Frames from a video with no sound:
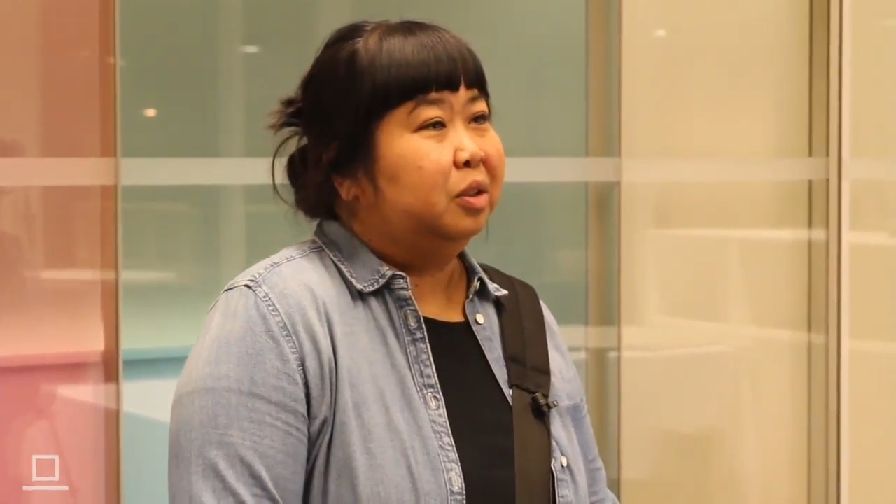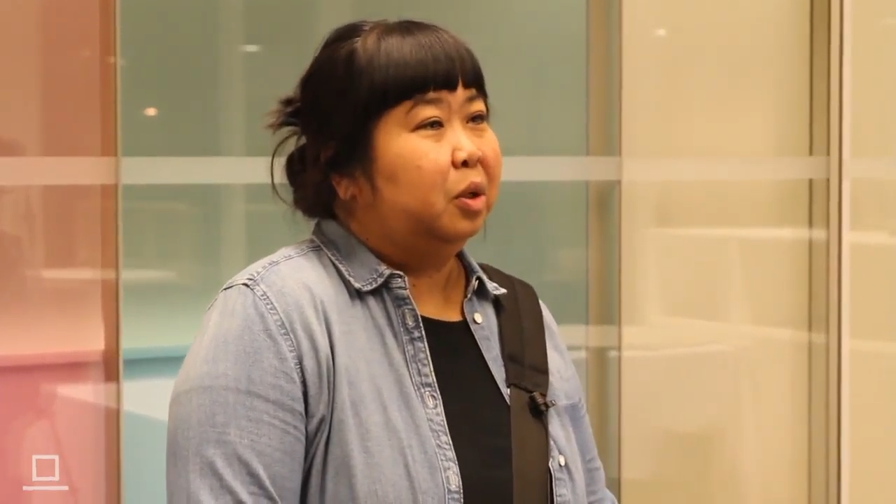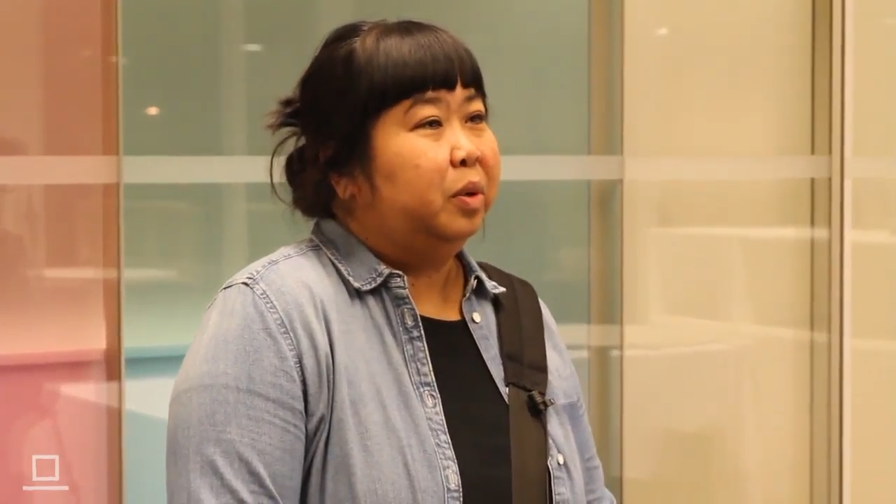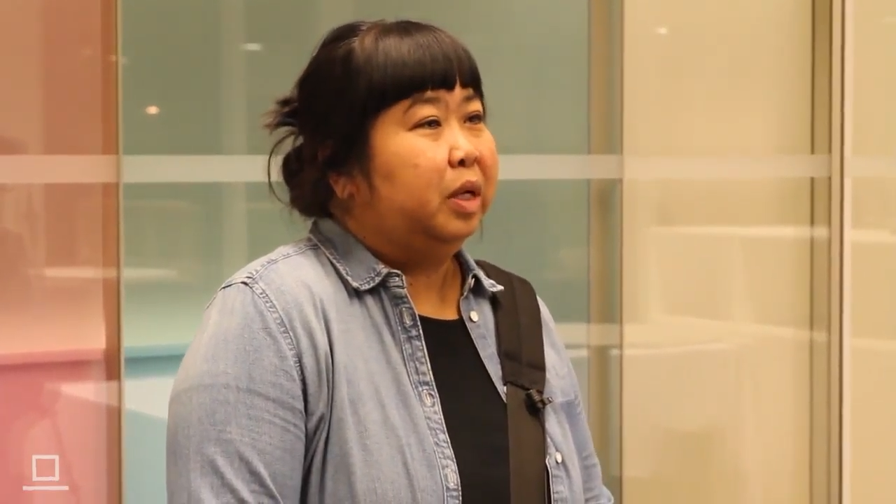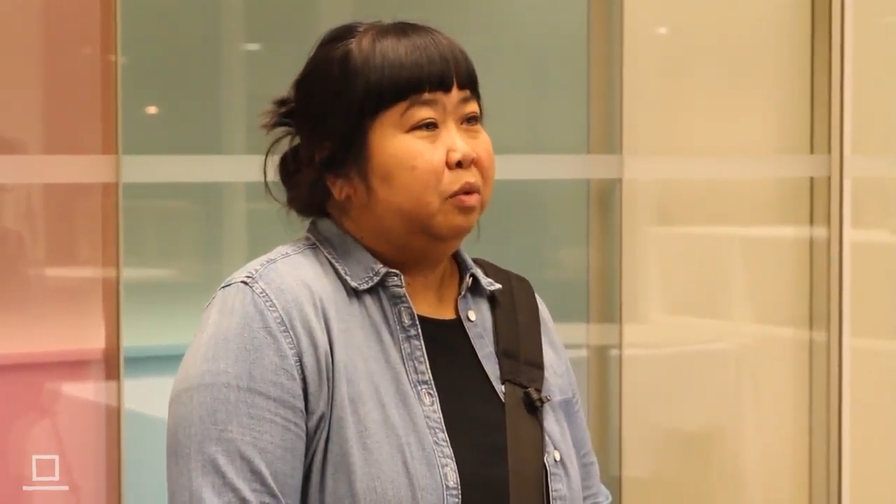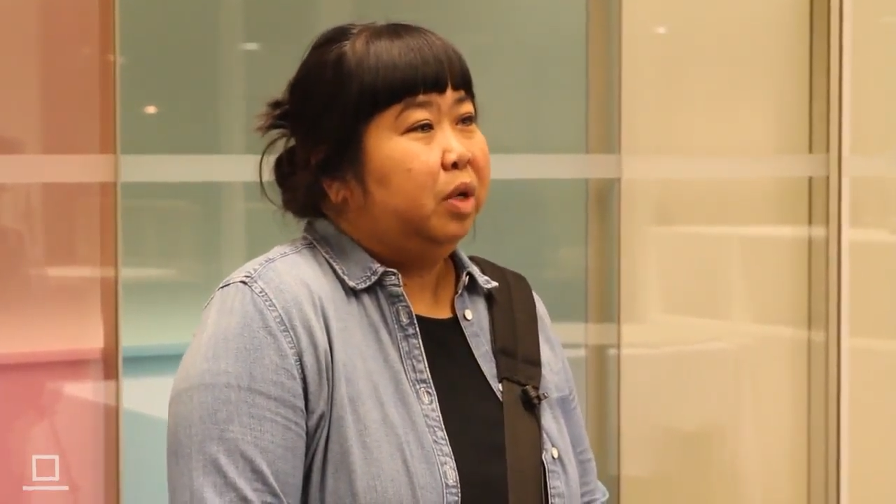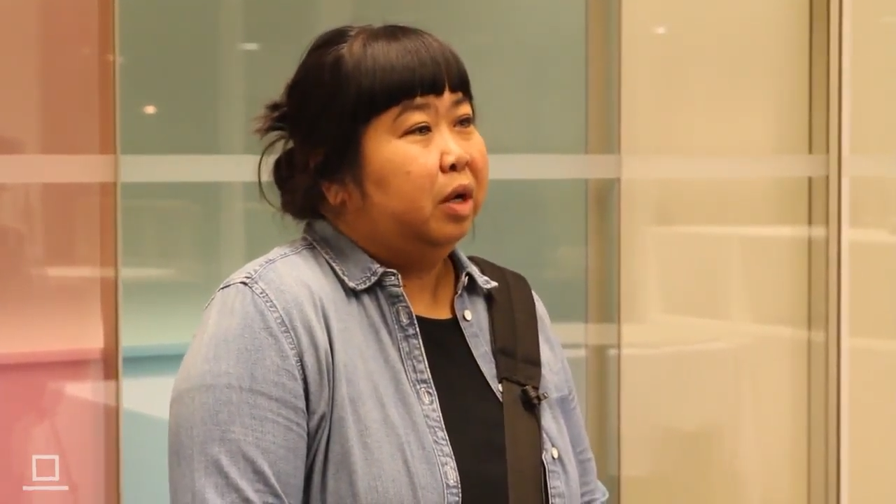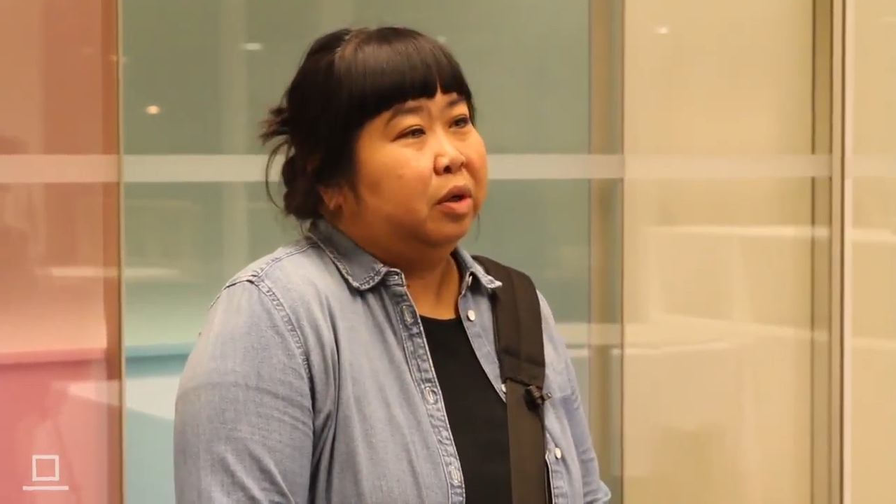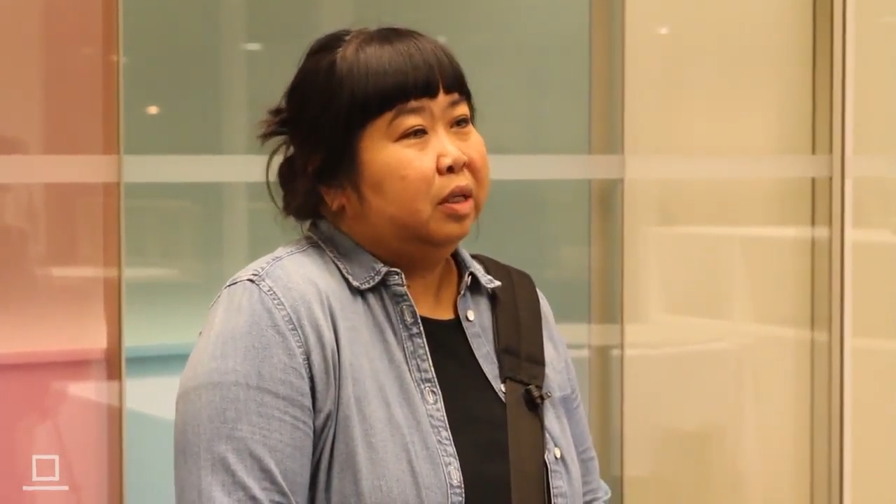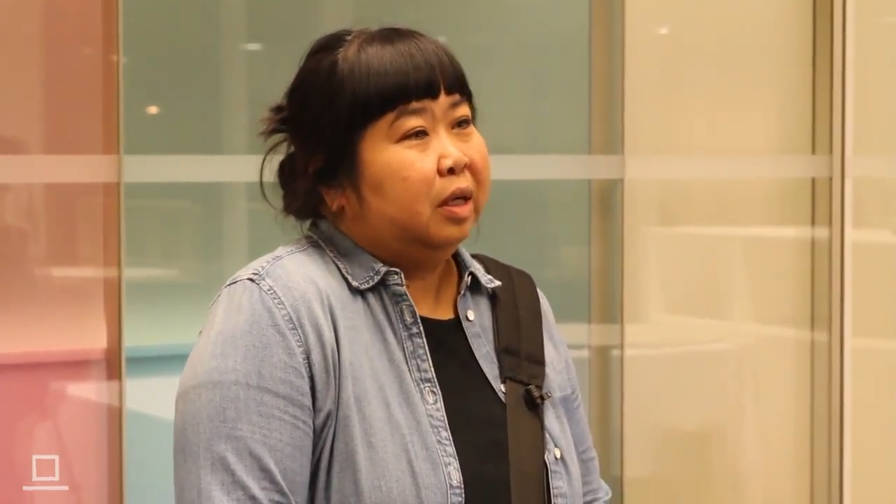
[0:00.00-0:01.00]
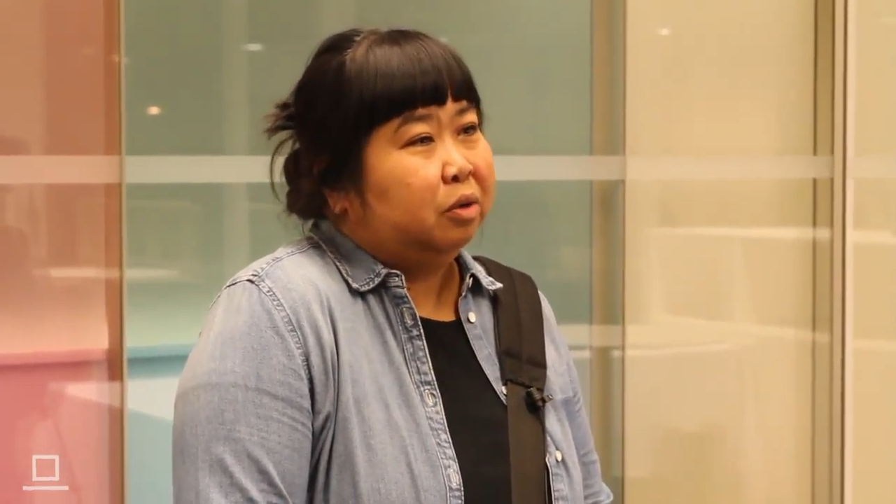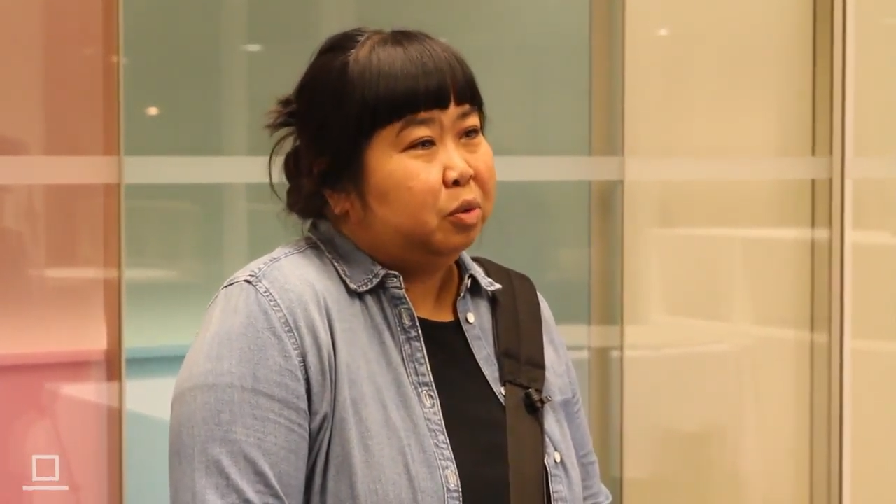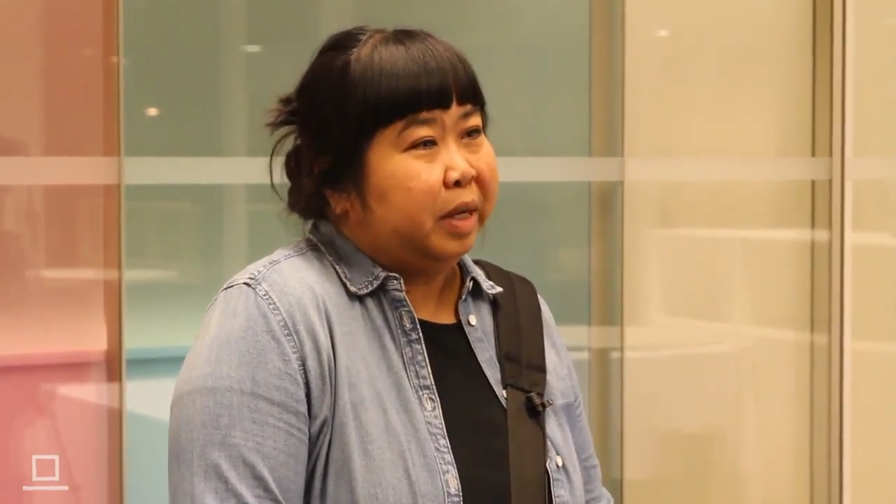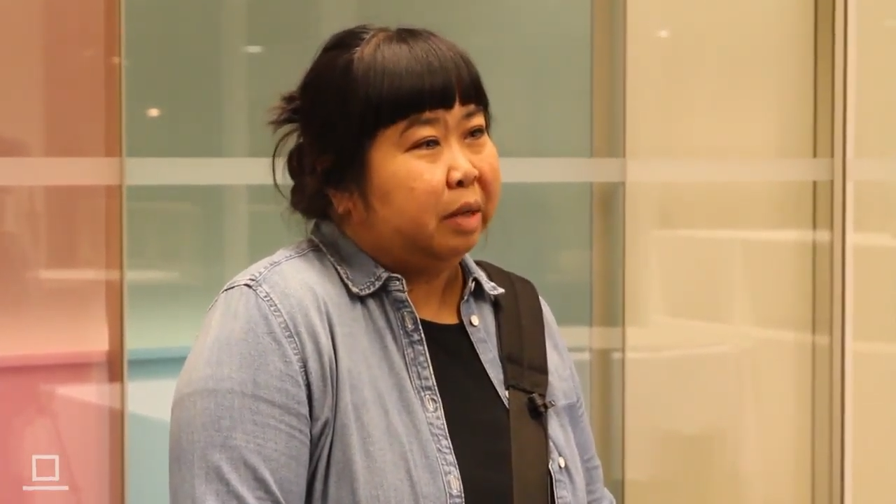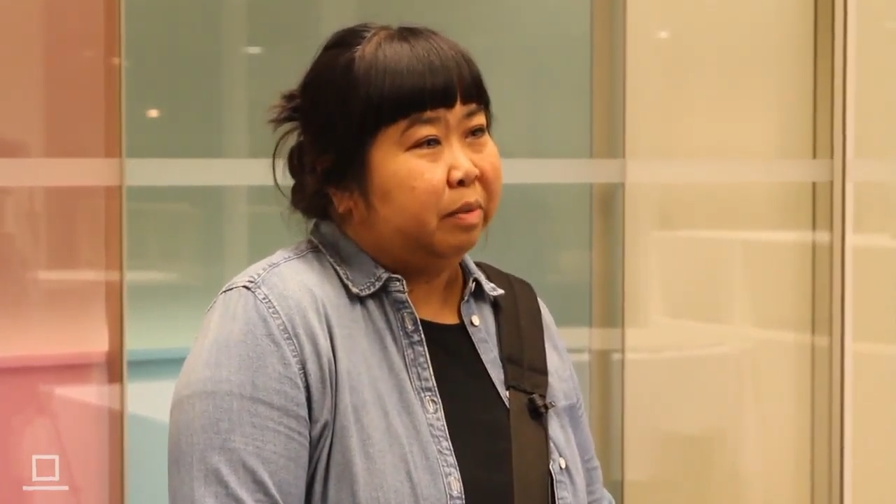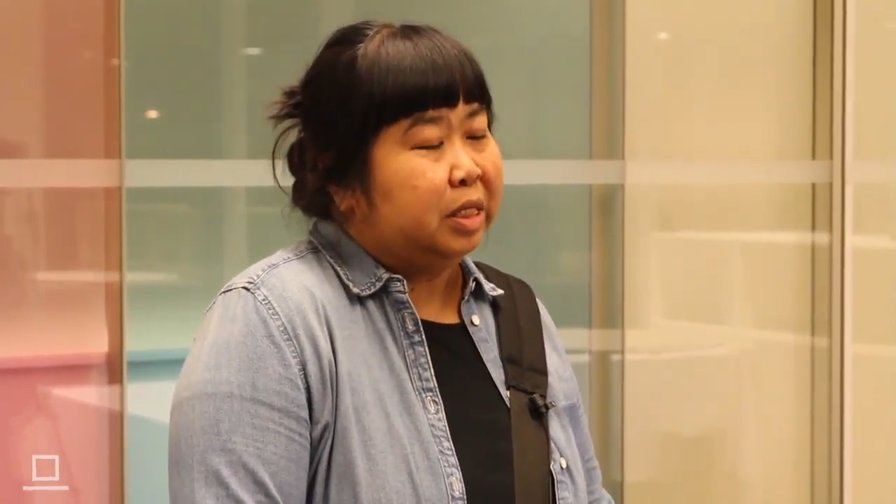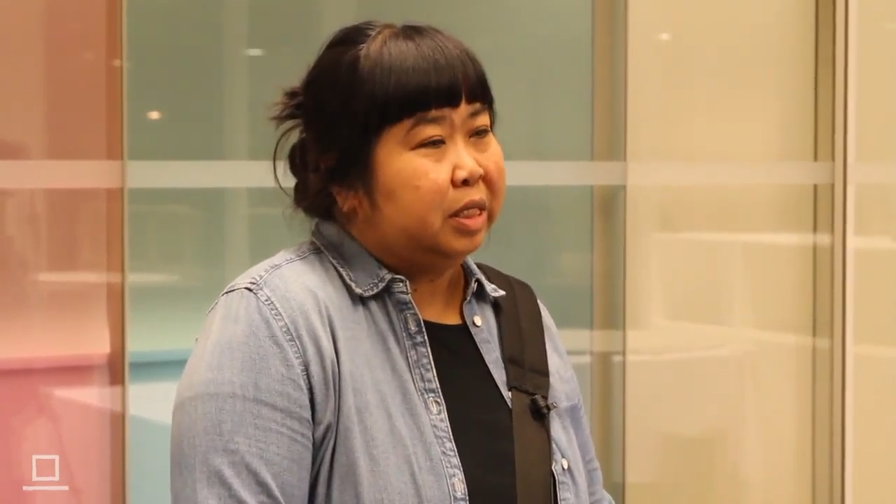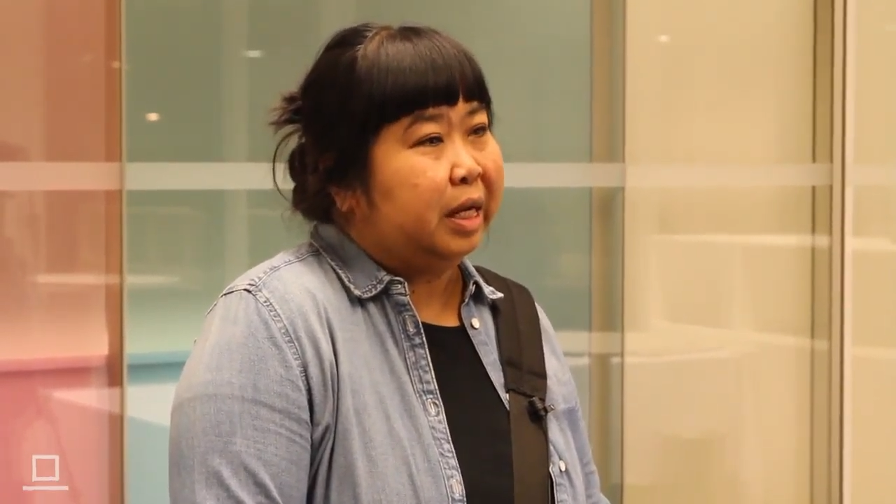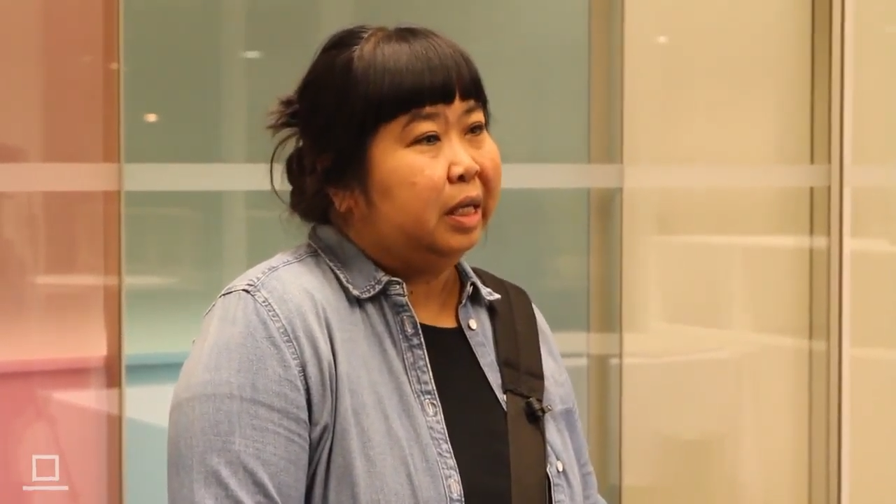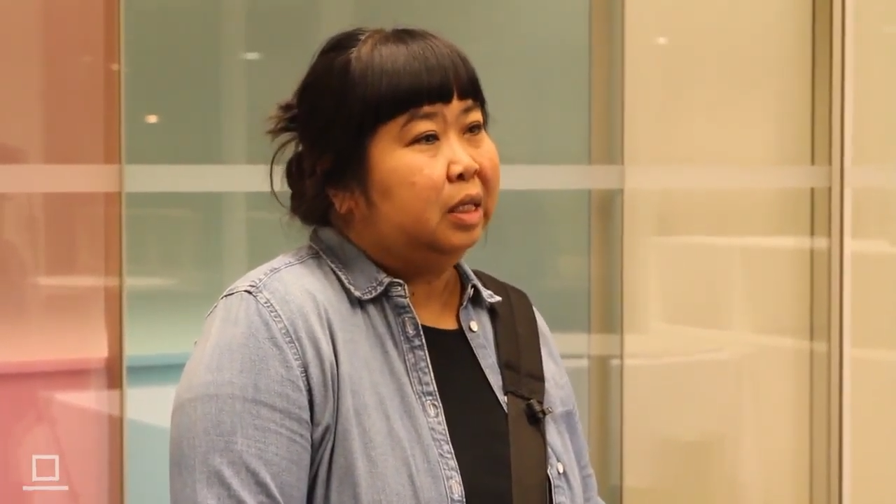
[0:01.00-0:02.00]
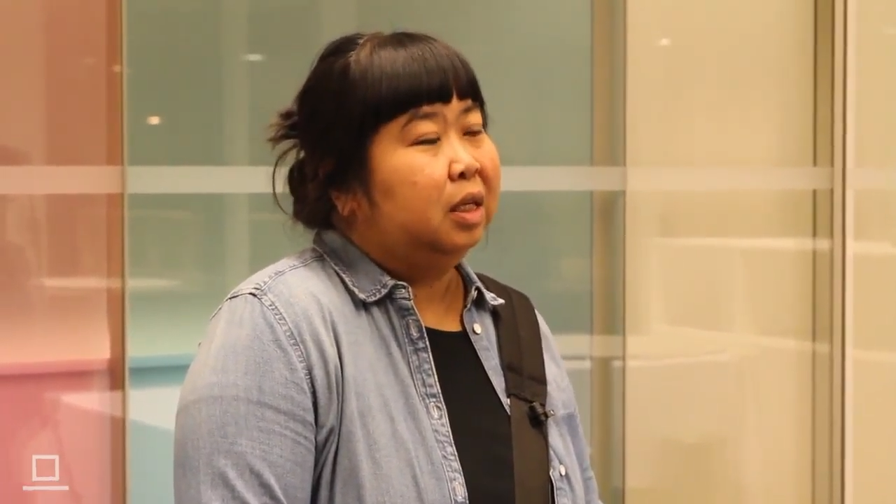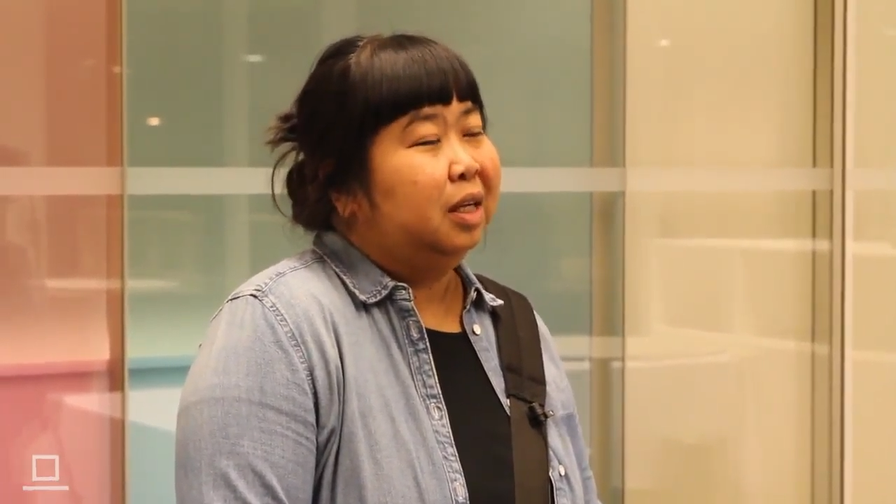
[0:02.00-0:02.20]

so we are not allowed to make a mistake.